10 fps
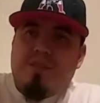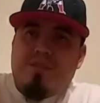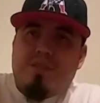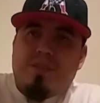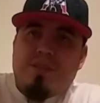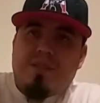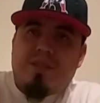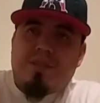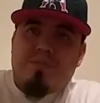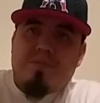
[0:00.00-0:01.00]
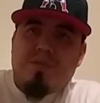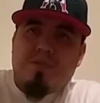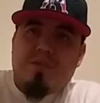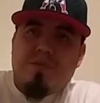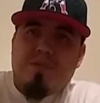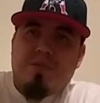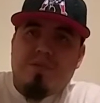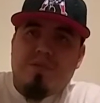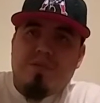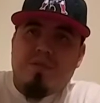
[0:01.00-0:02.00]
take up.
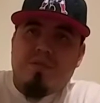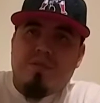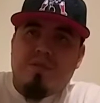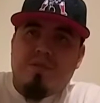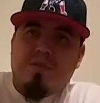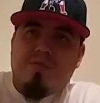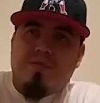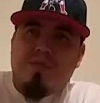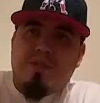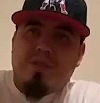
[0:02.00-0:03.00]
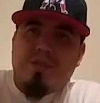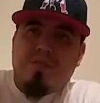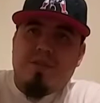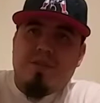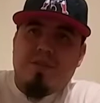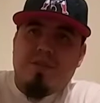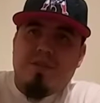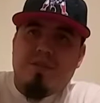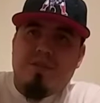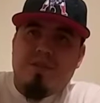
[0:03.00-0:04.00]
I don't know if you see that right there.
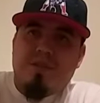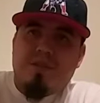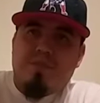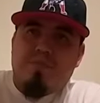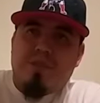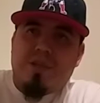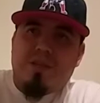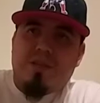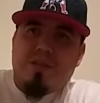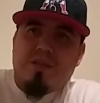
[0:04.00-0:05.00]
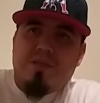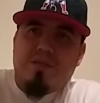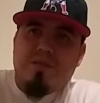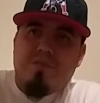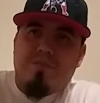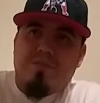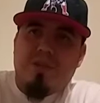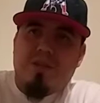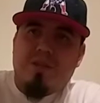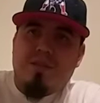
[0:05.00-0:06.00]
Barely
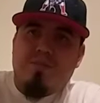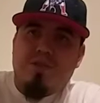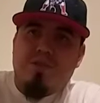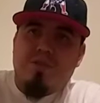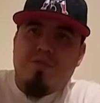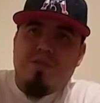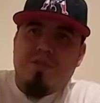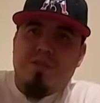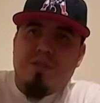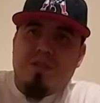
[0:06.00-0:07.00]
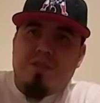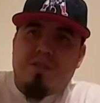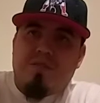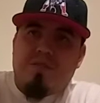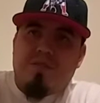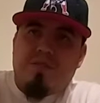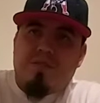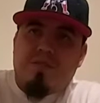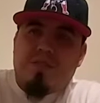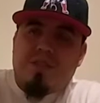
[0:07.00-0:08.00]
moves
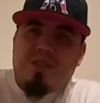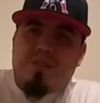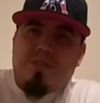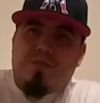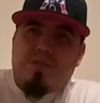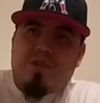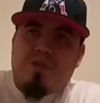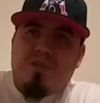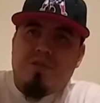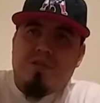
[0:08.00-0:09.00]
to get to the wall.